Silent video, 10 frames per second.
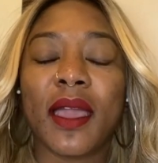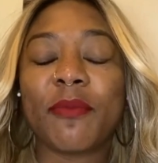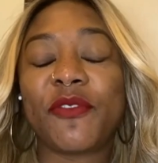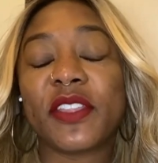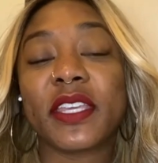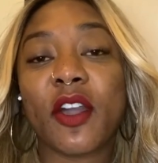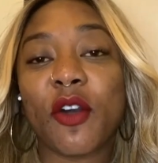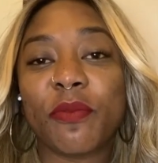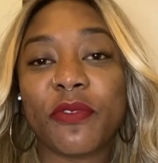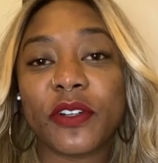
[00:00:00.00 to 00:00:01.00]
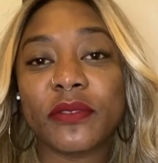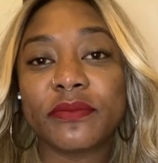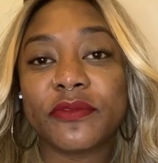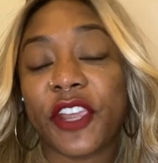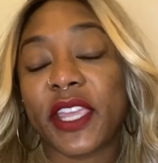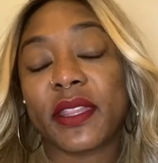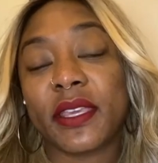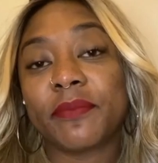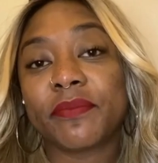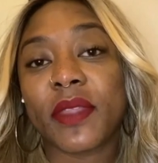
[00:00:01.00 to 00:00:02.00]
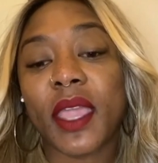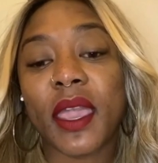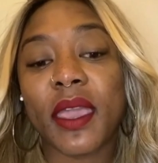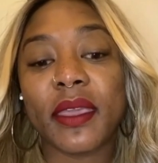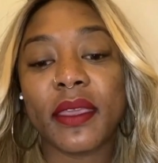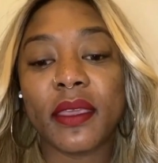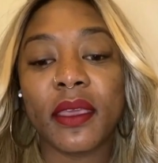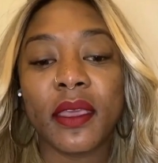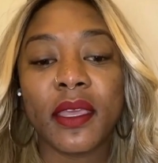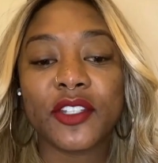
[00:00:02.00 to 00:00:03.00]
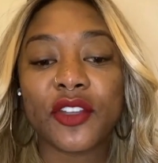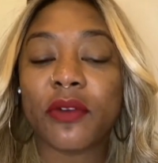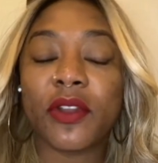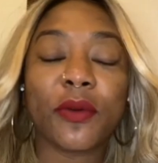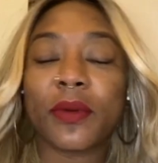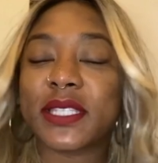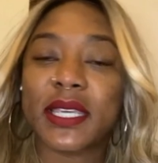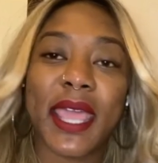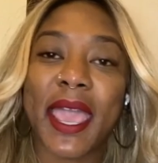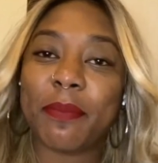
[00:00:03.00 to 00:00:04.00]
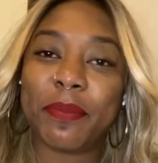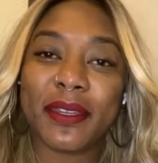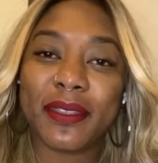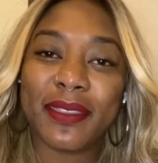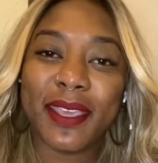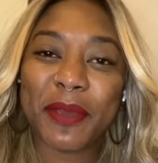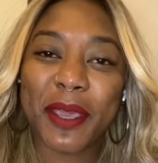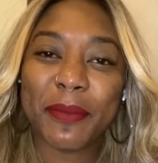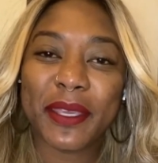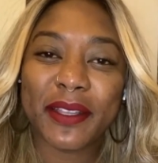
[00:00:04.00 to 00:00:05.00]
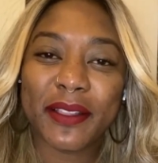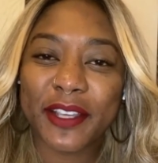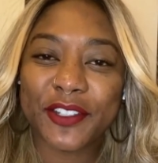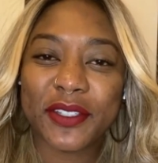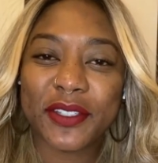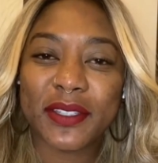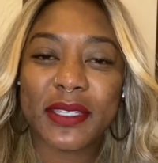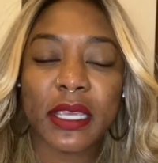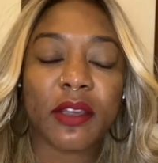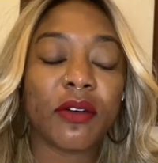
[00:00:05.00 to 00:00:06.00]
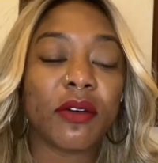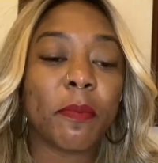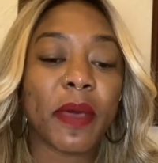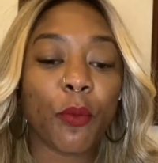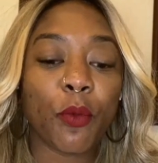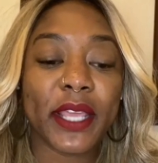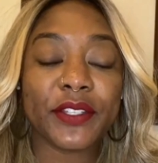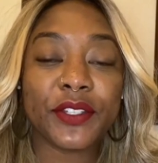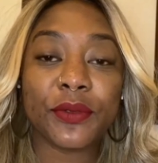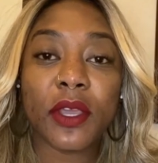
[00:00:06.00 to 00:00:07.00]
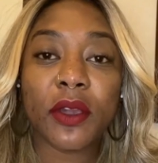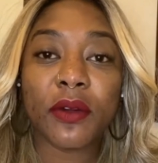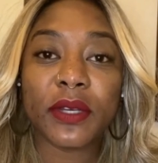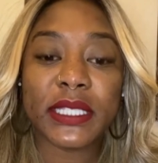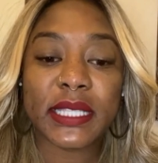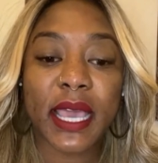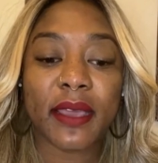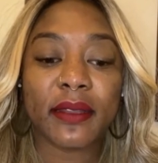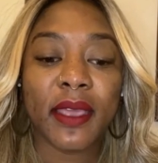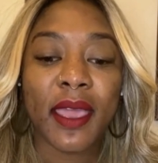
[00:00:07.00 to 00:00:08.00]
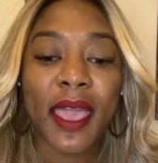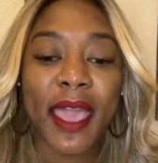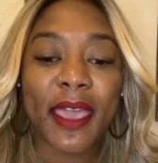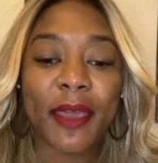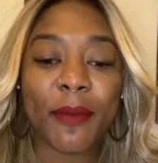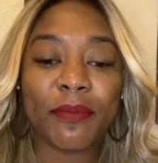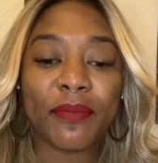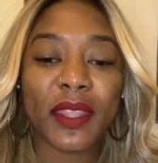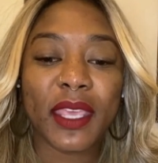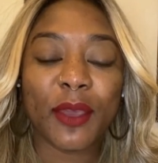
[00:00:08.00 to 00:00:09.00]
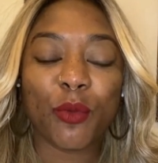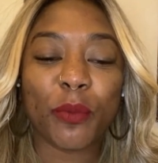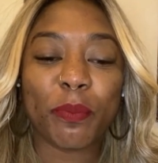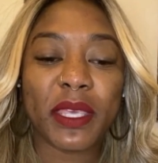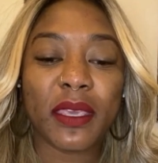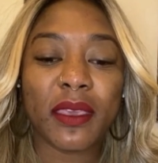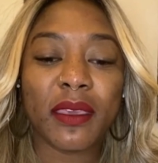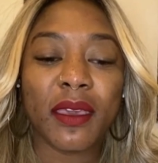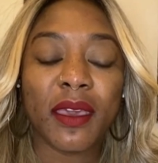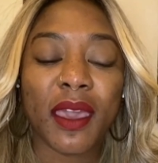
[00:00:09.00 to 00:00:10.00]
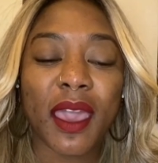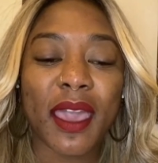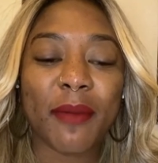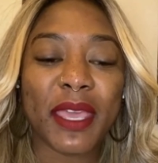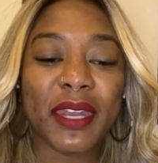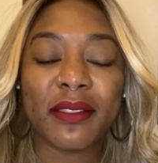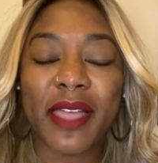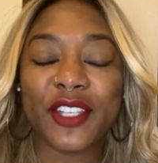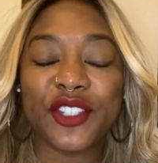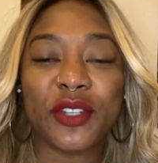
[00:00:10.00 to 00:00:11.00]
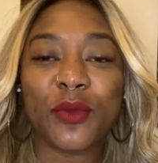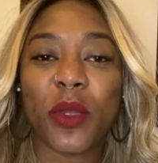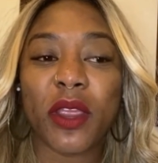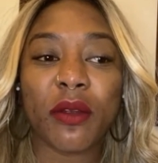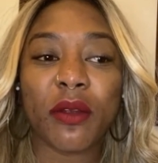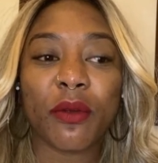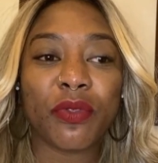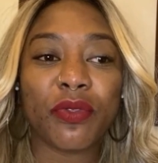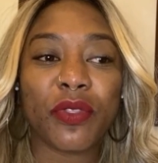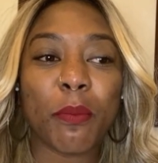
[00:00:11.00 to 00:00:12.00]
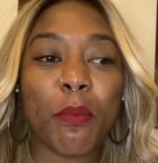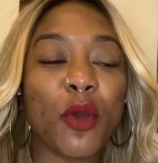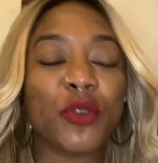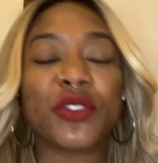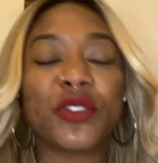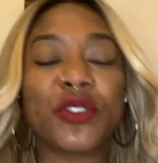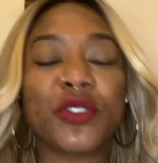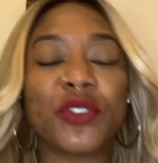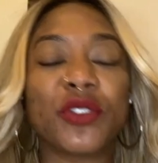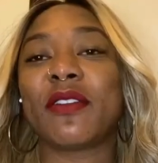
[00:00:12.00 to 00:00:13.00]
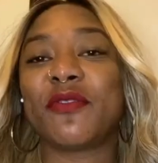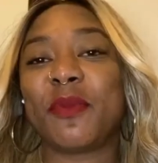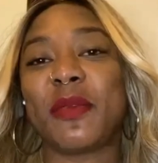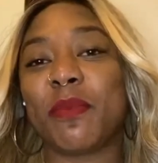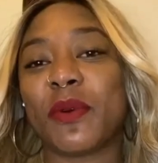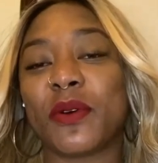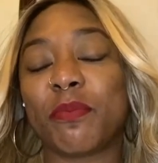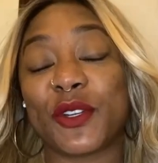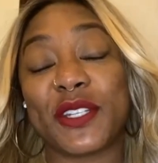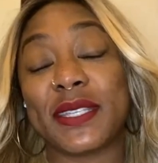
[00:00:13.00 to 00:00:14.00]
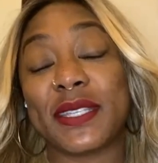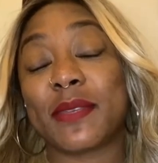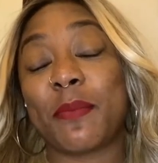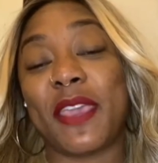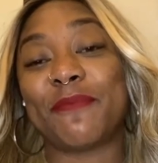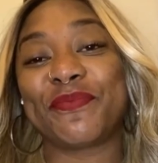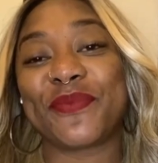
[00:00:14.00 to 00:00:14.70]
I'm feeling hopeful, frankly. I don't know what's going to happen in the upcoming election cycle, but what I do know is that um, it will be um, an election where the most amount of people participate.